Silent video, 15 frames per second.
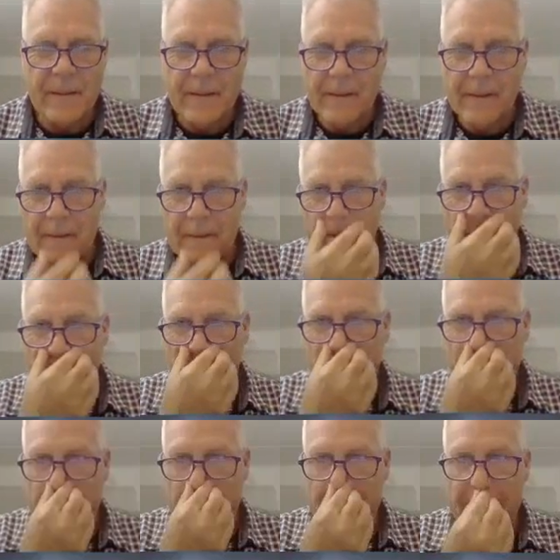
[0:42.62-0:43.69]

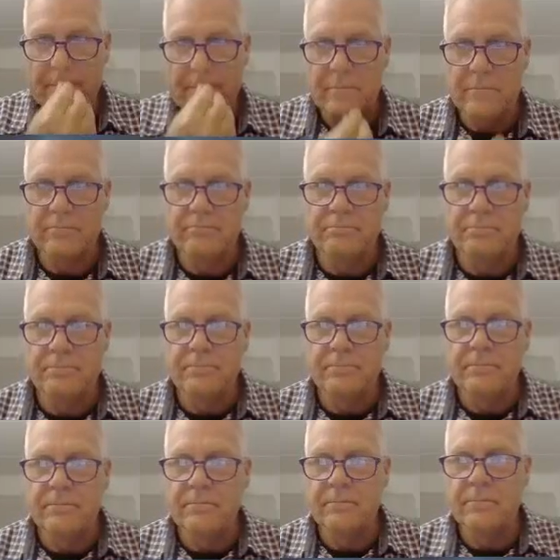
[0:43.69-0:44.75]

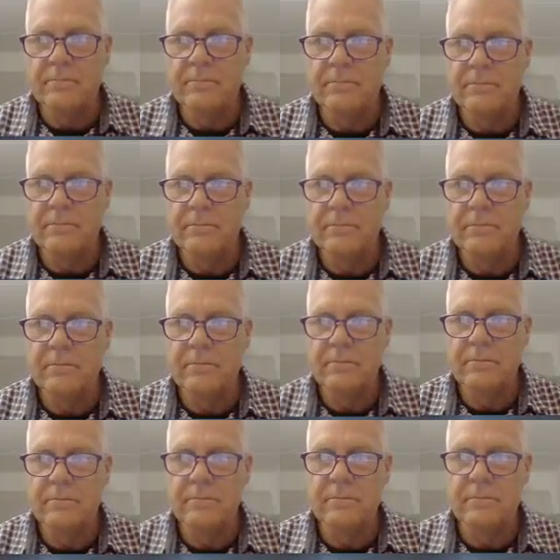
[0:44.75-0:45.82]

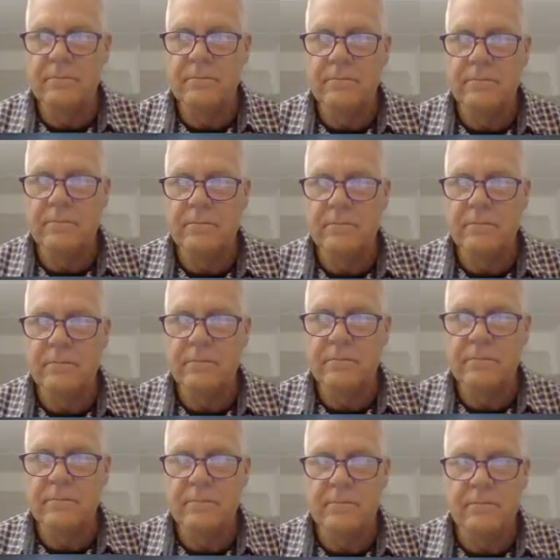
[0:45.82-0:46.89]

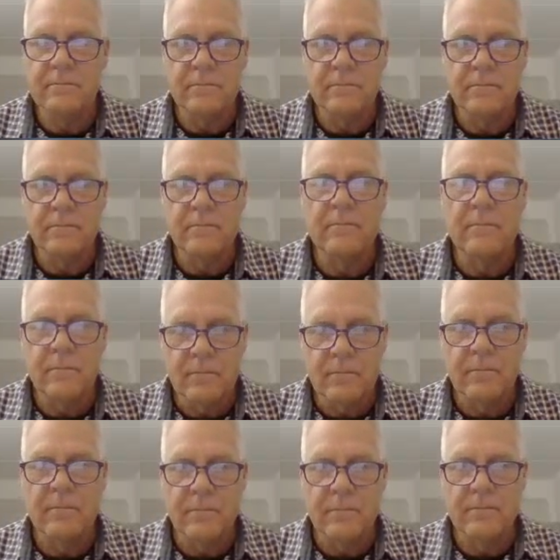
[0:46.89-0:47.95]

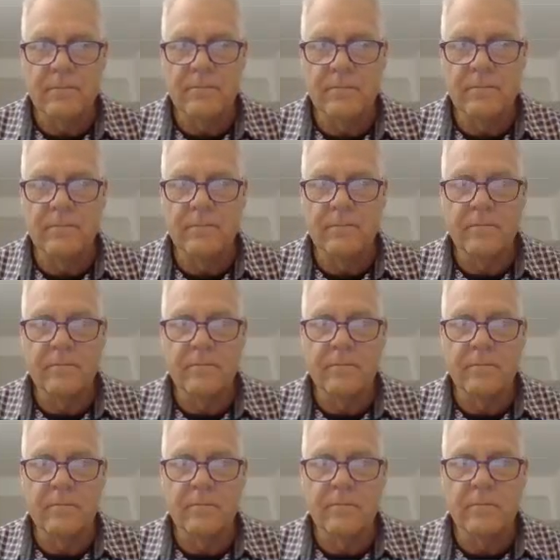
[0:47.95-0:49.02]

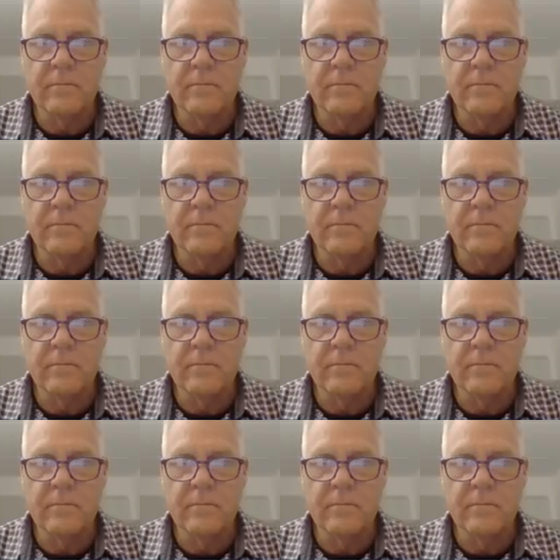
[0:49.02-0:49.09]
The person shown says nothing.